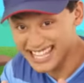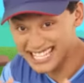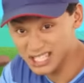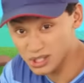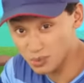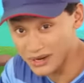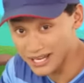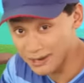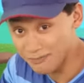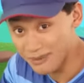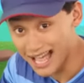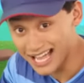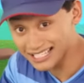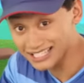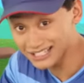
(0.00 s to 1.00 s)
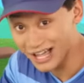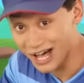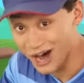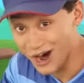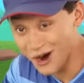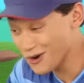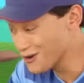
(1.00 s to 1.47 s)
then swing it back
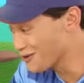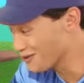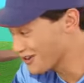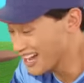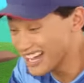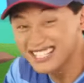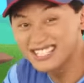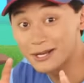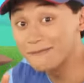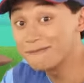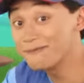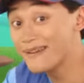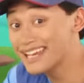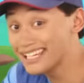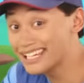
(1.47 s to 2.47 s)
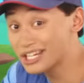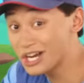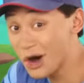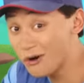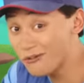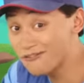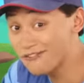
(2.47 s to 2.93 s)
slow to make it
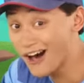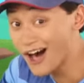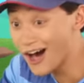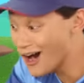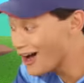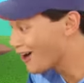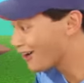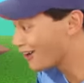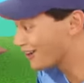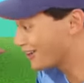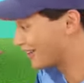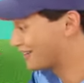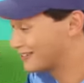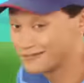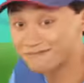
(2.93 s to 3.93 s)
go far.